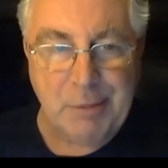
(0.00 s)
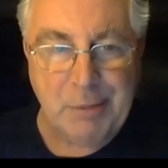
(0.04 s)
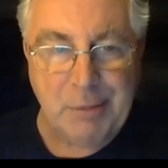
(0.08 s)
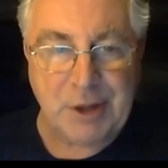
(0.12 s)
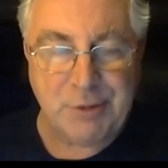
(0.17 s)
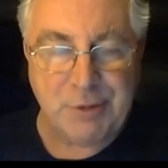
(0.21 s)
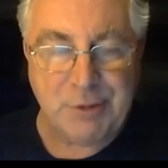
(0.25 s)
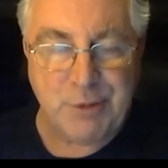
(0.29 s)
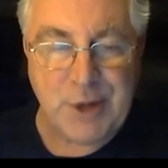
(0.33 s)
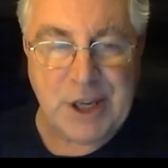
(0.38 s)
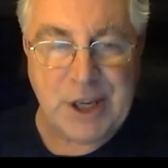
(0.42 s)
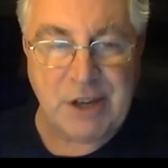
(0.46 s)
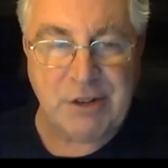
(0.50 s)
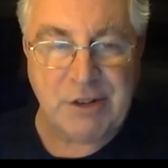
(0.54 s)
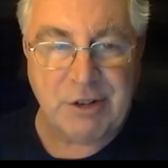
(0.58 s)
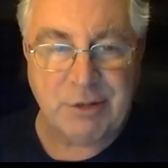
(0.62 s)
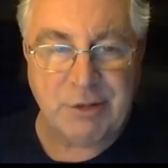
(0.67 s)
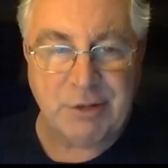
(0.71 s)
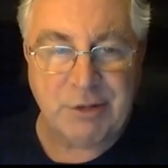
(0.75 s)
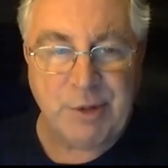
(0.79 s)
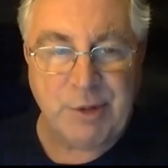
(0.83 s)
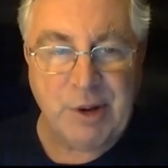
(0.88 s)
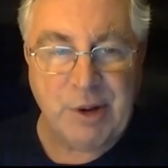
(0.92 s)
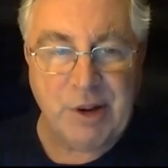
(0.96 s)
But if we
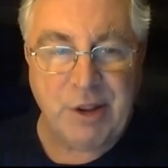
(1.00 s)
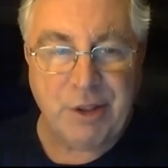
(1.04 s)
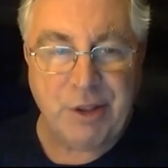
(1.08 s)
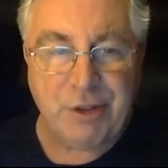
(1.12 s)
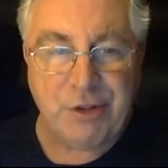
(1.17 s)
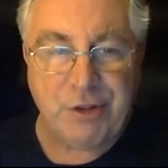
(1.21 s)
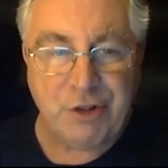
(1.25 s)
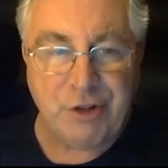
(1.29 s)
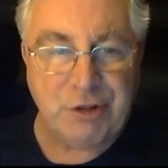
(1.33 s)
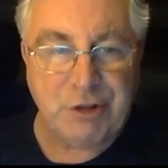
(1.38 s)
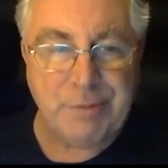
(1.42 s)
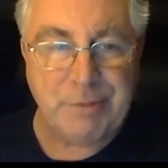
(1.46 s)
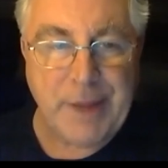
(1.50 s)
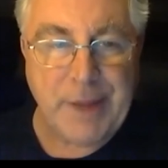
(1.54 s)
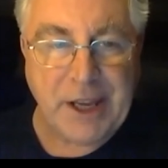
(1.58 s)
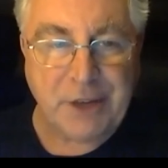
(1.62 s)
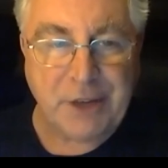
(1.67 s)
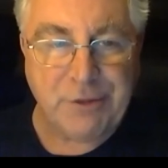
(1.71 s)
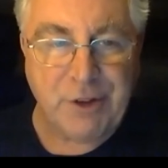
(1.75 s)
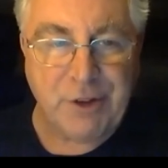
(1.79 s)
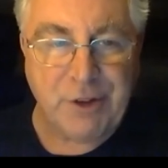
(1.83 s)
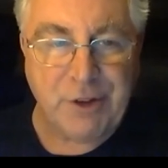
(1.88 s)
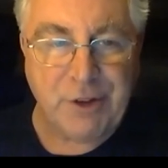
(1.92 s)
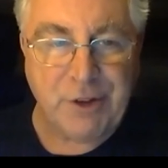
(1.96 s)
could through
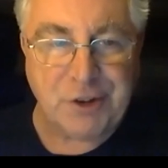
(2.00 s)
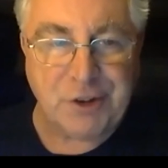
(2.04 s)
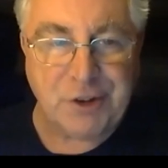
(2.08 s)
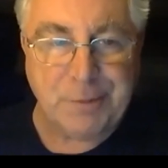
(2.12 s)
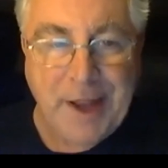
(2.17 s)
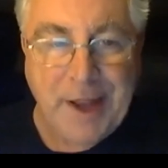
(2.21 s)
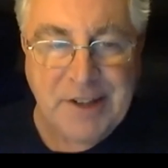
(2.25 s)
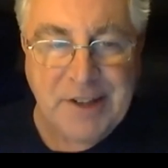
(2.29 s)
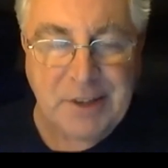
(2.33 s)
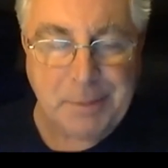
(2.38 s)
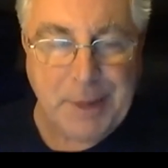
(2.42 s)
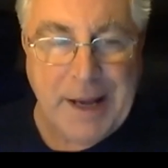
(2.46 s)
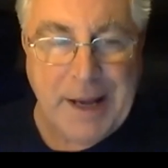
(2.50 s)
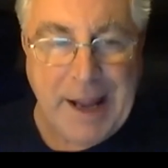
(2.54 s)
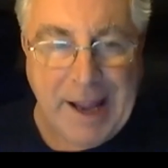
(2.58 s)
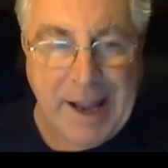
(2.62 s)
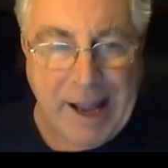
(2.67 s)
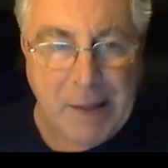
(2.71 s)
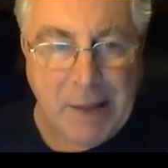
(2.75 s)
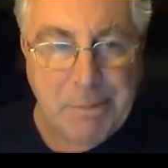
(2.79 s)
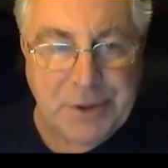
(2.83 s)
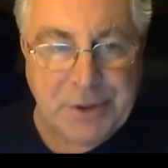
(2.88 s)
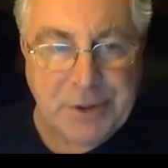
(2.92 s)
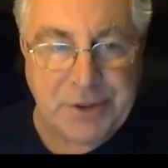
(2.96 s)
Make Votes Matter,
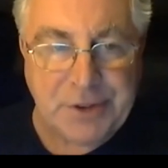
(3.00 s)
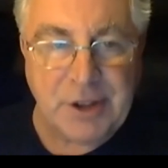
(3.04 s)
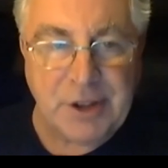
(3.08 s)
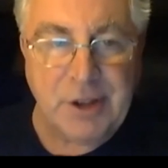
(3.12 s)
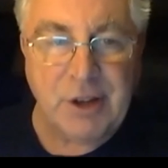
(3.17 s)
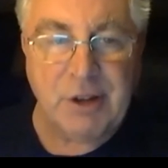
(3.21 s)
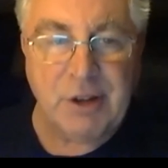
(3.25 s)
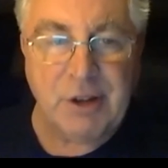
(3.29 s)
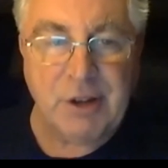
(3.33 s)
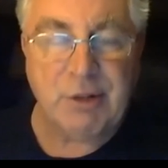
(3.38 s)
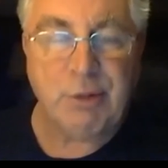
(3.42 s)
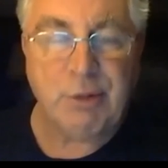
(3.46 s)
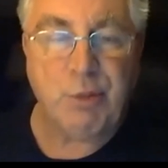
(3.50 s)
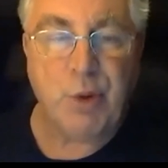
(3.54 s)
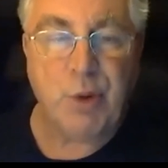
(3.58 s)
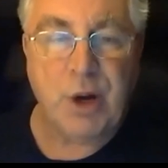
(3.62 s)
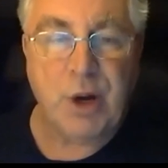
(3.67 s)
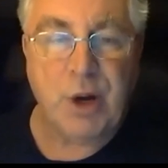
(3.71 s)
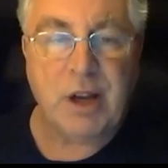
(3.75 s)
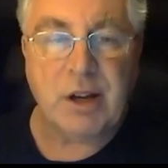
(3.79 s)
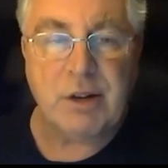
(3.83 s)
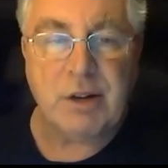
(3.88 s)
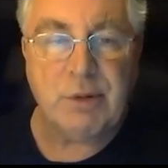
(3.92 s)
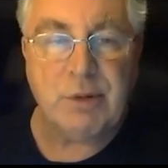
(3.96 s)
perhaps,
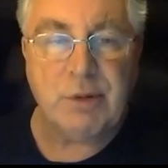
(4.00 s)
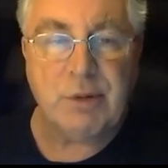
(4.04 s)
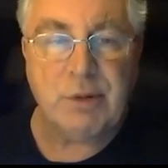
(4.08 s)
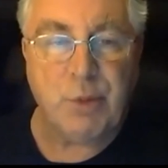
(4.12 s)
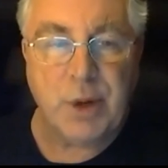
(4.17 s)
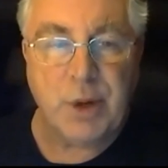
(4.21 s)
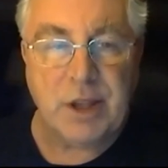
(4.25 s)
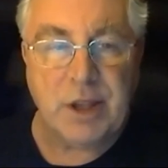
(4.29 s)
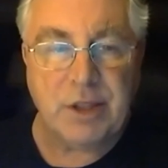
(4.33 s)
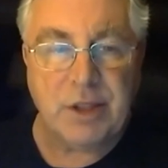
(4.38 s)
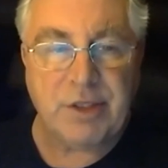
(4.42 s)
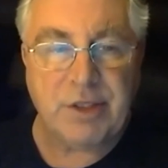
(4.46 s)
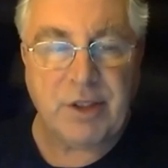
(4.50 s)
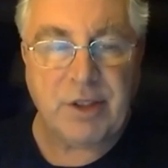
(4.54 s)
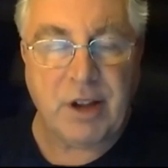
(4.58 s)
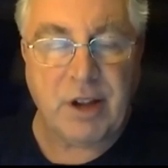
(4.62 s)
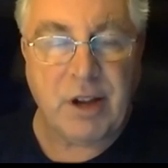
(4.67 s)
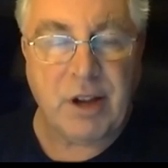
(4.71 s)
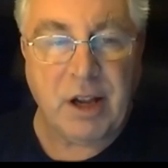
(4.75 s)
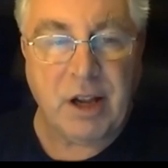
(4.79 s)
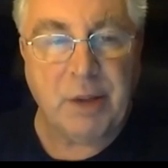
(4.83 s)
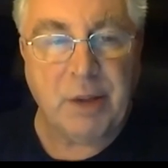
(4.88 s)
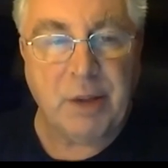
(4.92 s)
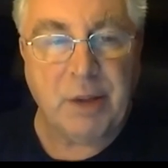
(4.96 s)
work with
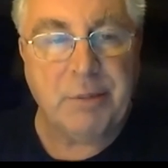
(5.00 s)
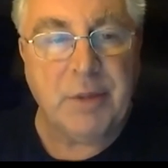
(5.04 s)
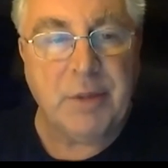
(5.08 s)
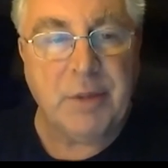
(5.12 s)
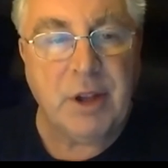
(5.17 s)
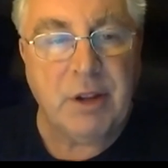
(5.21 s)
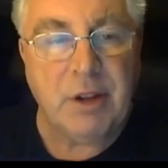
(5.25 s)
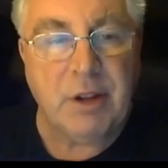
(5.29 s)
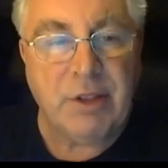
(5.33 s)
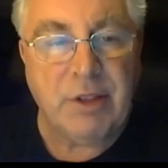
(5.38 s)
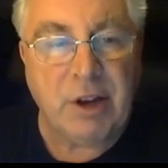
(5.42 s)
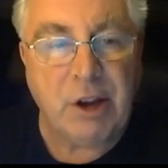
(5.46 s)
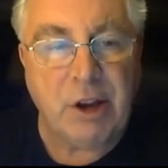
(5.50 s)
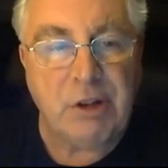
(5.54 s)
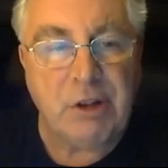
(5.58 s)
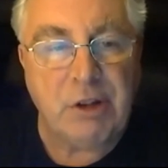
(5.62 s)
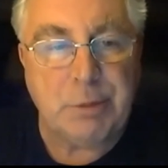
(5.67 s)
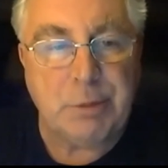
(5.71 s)
the local